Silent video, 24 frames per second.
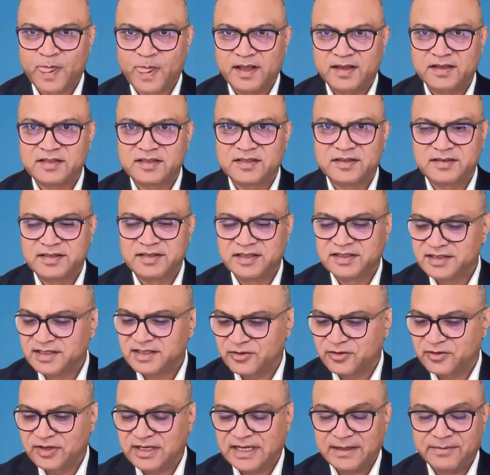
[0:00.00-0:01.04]
A
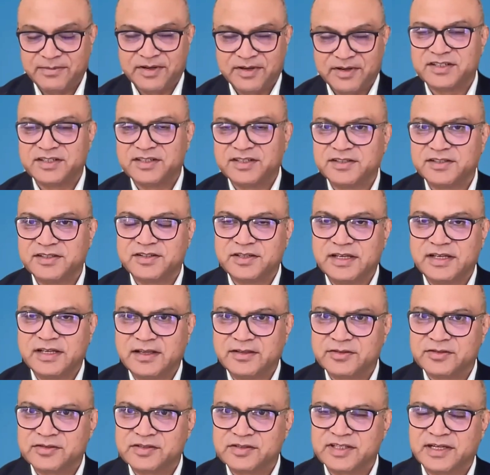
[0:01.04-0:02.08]
strategic collaboration,
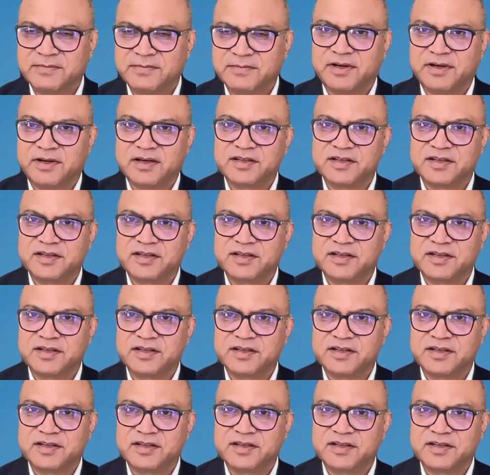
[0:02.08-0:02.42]
as you said,